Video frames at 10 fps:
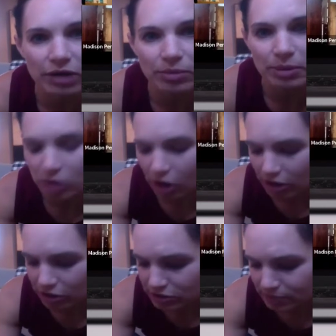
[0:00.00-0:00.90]
Remember
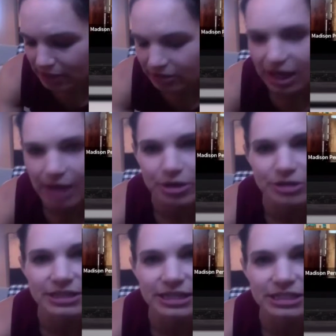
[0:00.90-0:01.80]
on those mountain
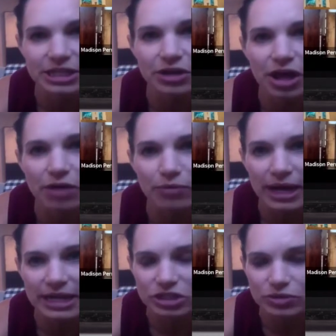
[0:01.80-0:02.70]
climbers. Let's go, y'all.
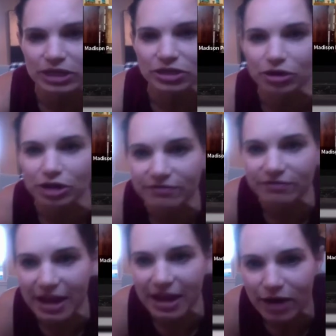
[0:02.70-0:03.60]
Right into it.
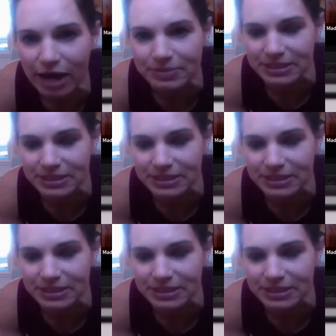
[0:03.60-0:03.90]
35 reps.